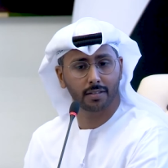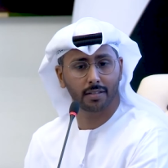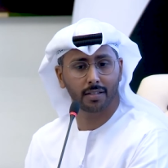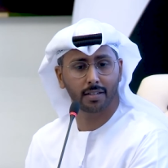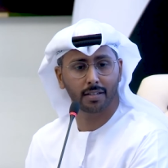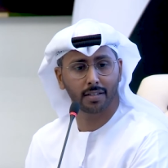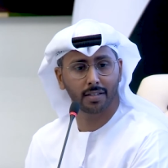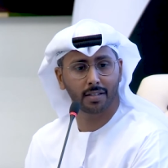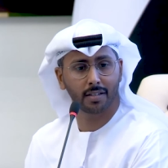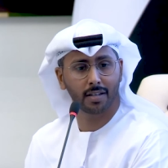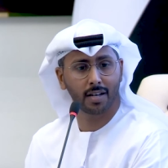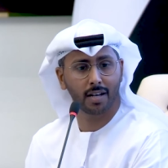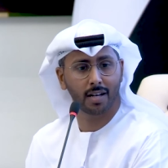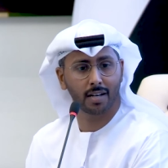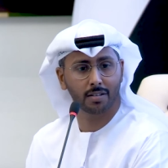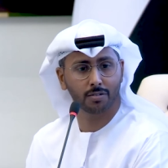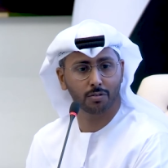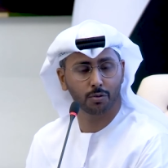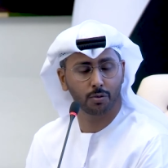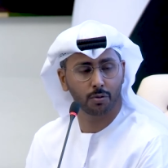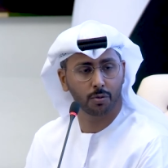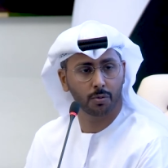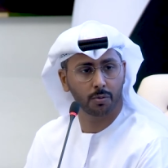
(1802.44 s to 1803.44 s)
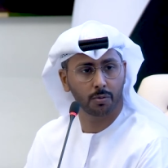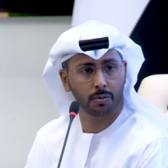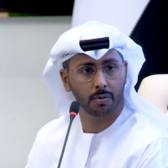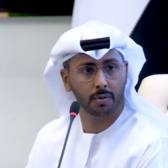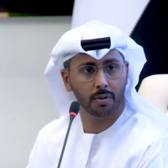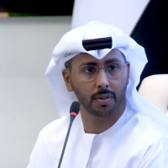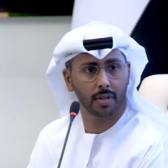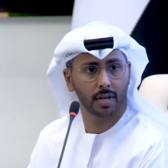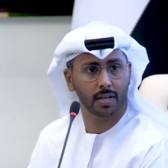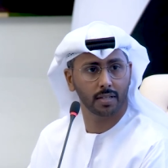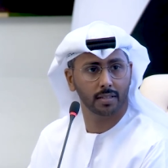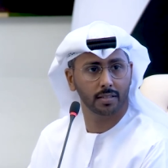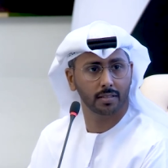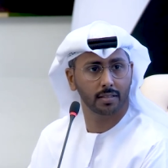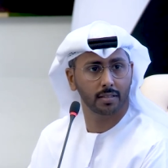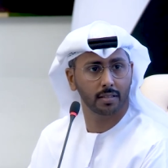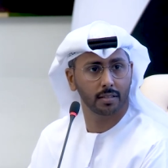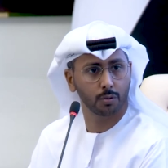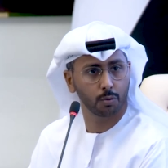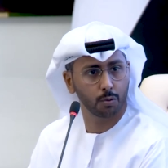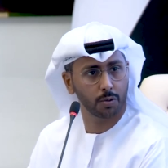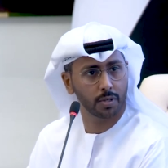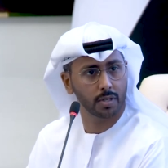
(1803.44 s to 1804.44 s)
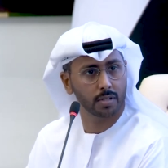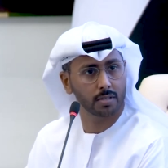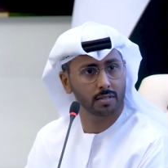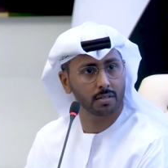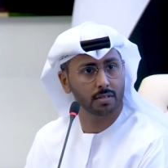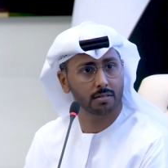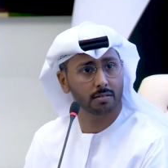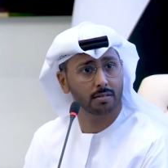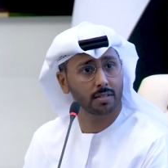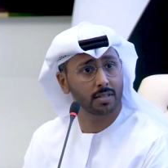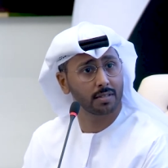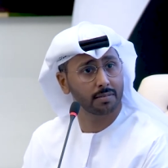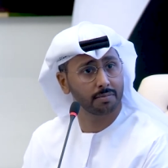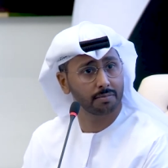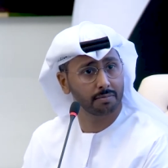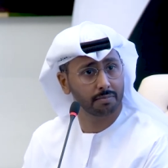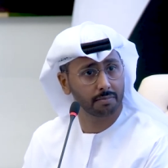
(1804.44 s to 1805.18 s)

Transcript: uh, as you know, that uh, US is uh,